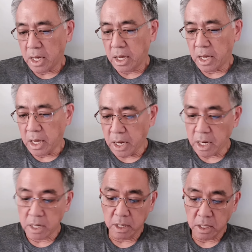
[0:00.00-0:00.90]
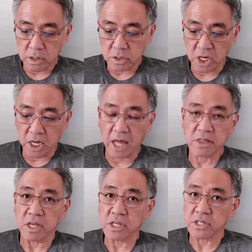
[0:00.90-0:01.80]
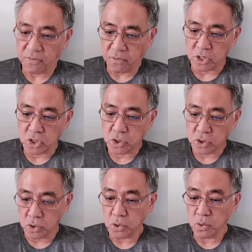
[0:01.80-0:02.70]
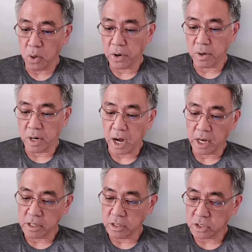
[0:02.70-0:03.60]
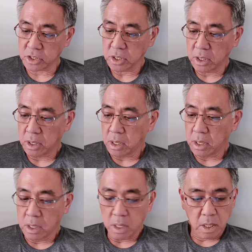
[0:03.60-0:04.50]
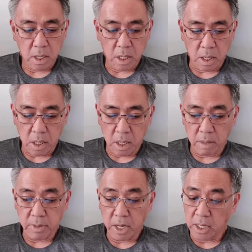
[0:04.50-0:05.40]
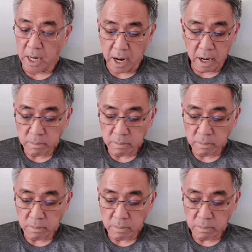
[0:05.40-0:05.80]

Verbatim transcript: and to get this for $200, and yeah,